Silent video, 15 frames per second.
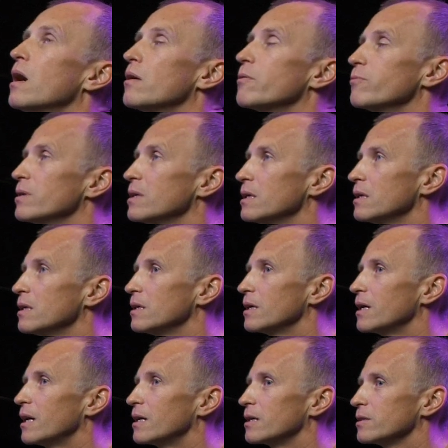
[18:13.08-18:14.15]
we
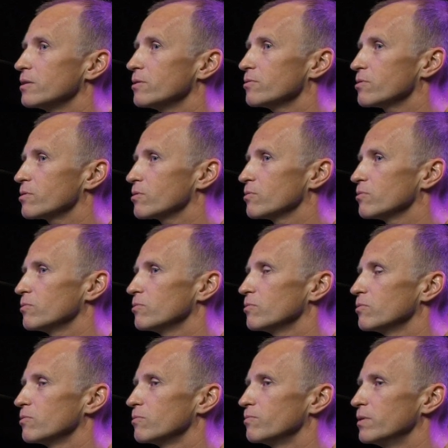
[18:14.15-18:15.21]
are used
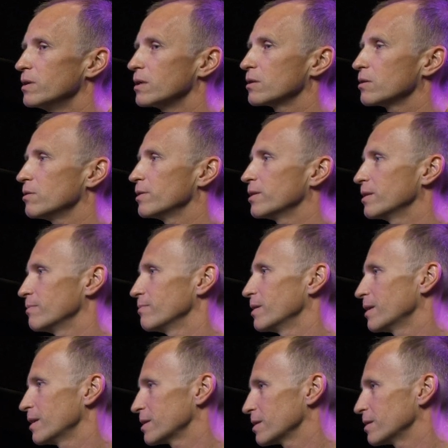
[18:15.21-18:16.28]
to being told that the
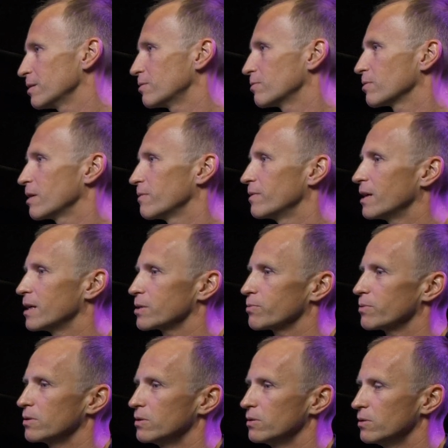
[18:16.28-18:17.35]
manager need to have the
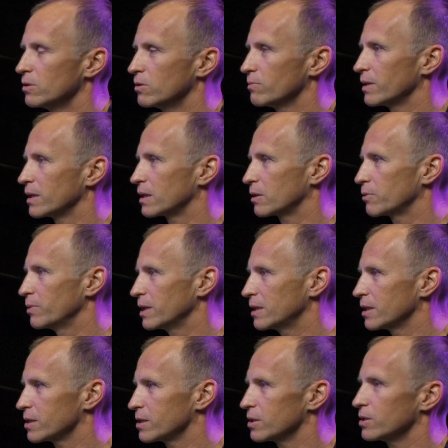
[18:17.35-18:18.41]
answer, you need to make a quick
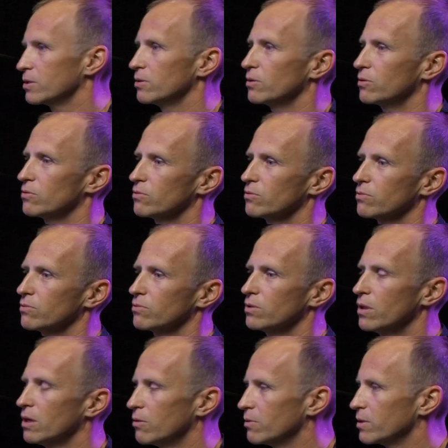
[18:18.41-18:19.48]
decision, you need to
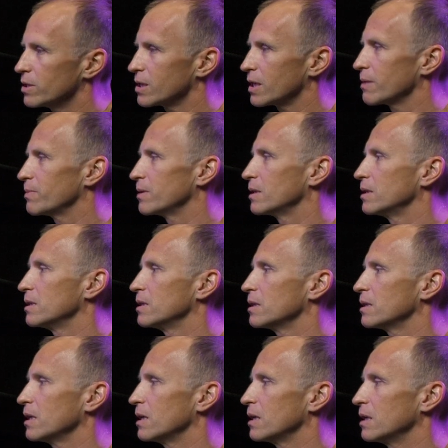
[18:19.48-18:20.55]
know what is
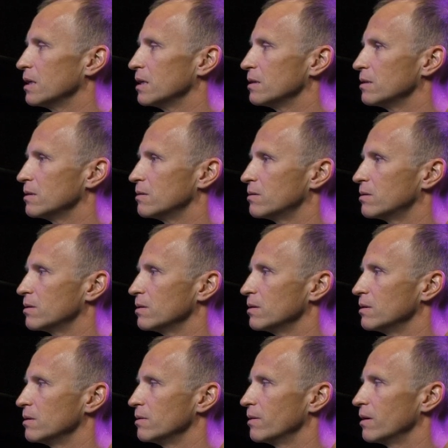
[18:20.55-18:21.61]
happening, and
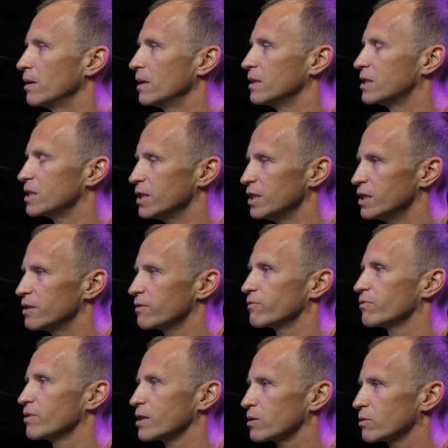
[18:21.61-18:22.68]
it's easier
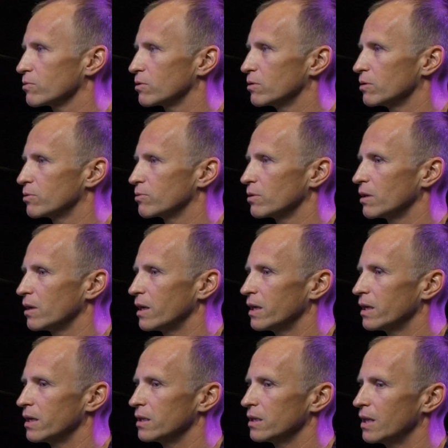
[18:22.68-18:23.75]
for us to control.
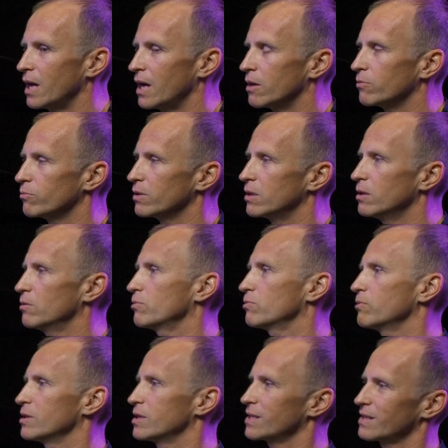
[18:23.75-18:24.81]
And now we go
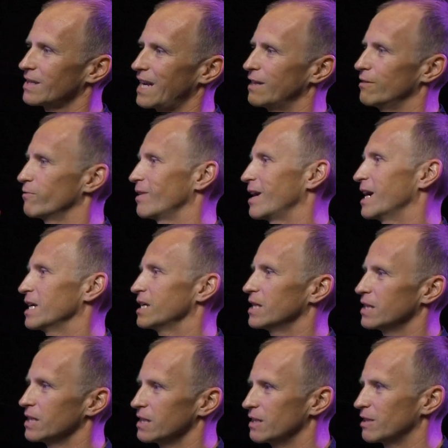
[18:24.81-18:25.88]
to this kind of
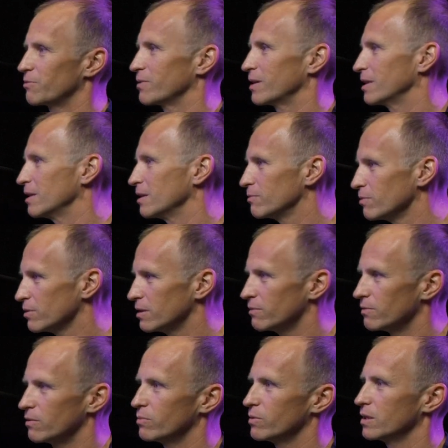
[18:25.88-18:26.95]
agile training, what
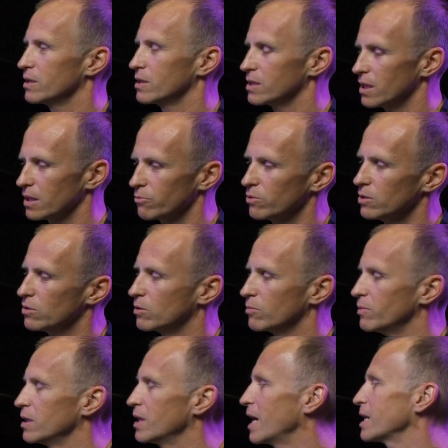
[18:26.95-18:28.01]
everybody is saying, we need to
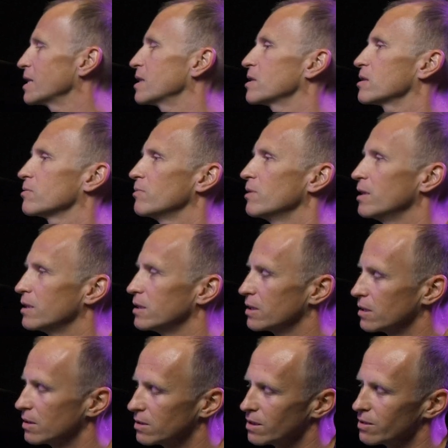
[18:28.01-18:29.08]
be agile, so we learn
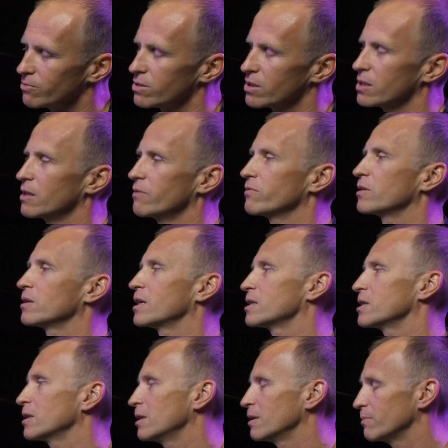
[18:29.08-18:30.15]
that there is a
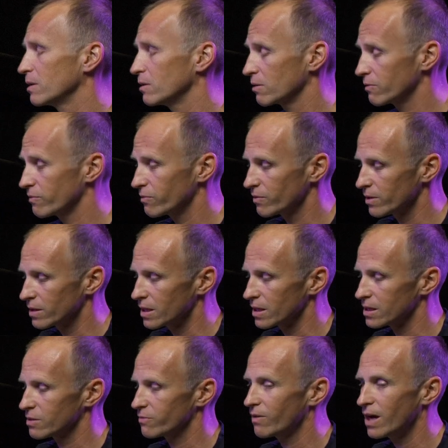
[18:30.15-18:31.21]
self-organizing team and everything
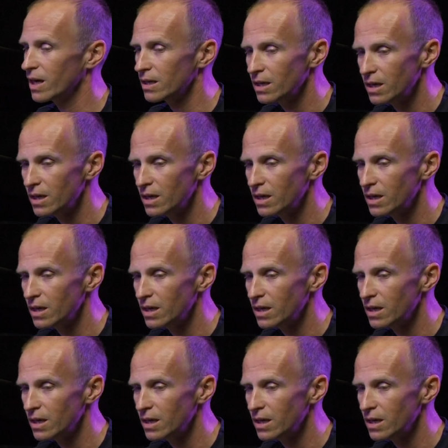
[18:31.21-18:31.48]
that's fine.